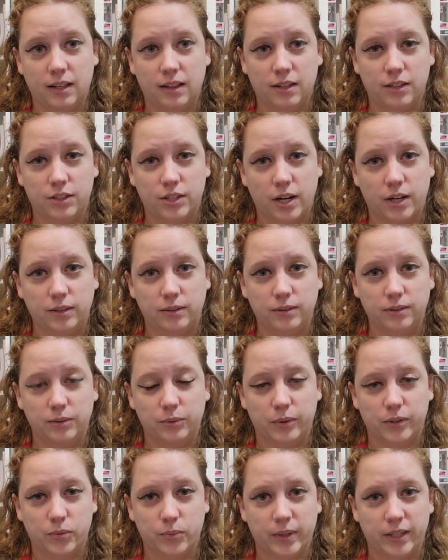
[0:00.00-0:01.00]
the dough,
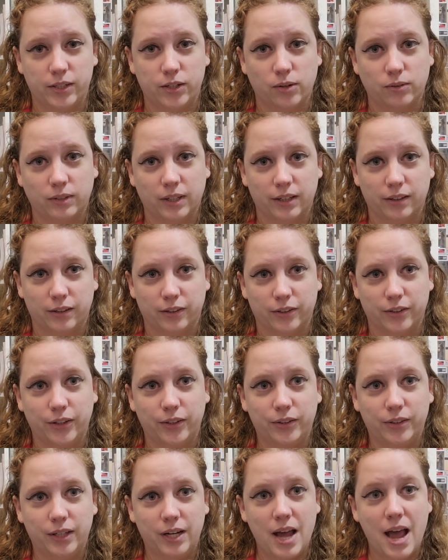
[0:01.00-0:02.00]
which we don't let her
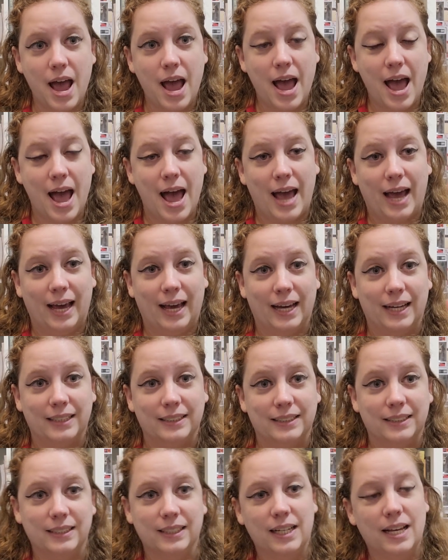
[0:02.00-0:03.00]
do,
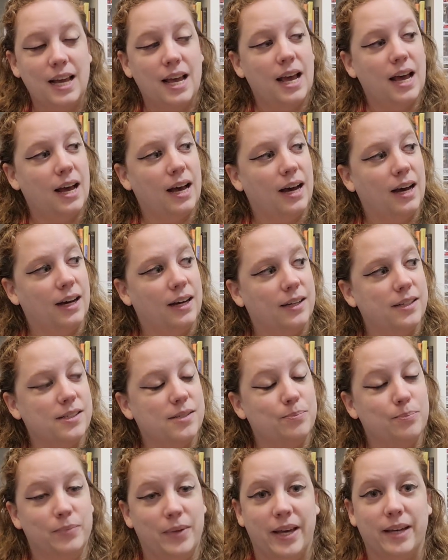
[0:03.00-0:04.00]
and
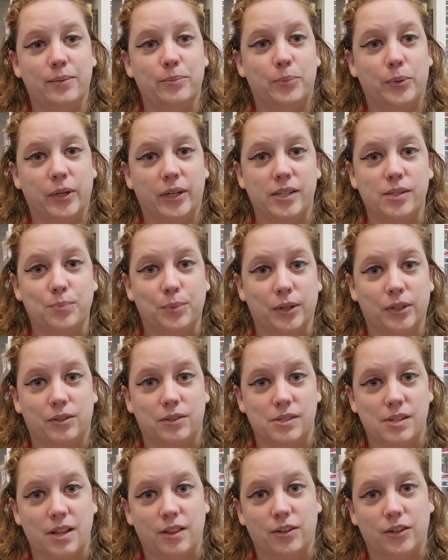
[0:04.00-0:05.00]
putting sprinkles
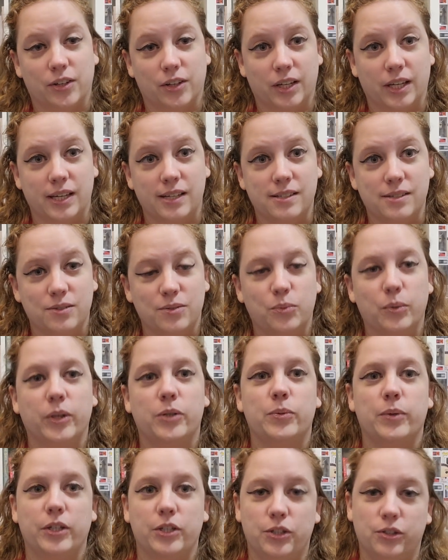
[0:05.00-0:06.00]
on the cookies, which
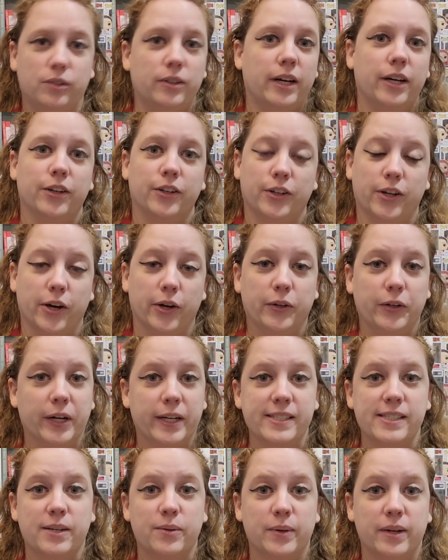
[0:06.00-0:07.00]
we do let her go
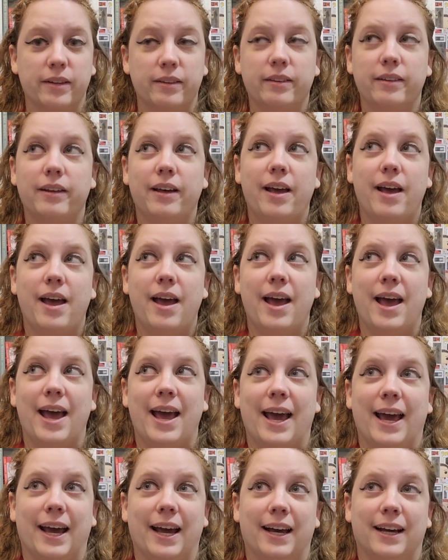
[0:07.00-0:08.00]
crazy with.
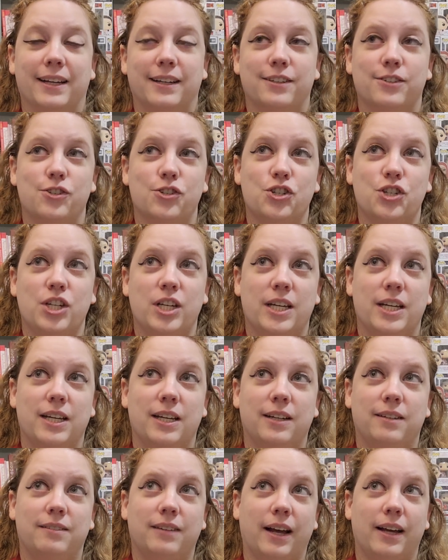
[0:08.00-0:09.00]
And she
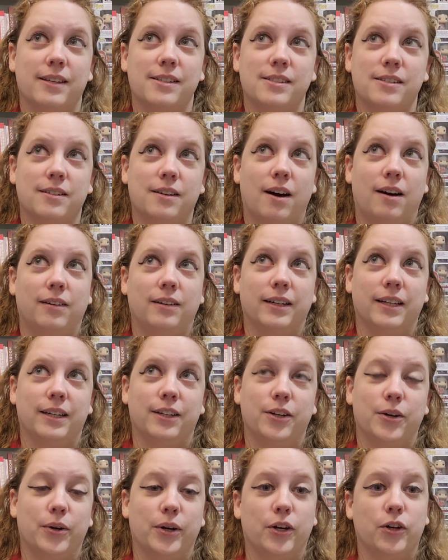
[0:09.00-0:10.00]
likes to call it
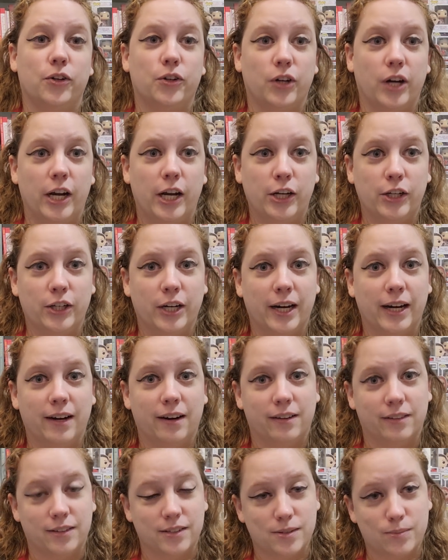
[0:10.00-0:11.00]
going cray-cray
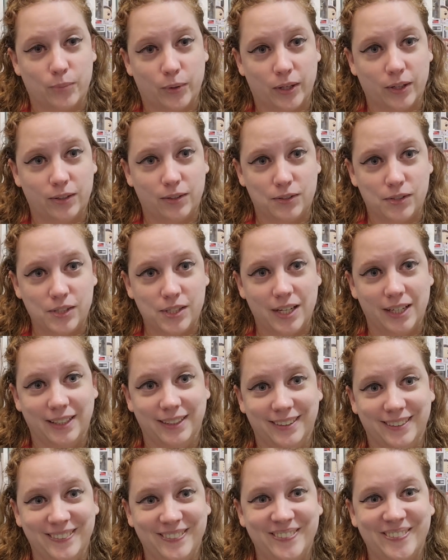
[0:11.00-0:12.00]
on the sprinkles,
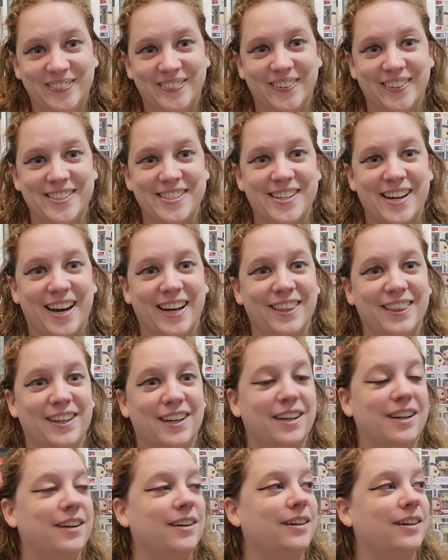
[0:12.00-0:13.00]
which I thought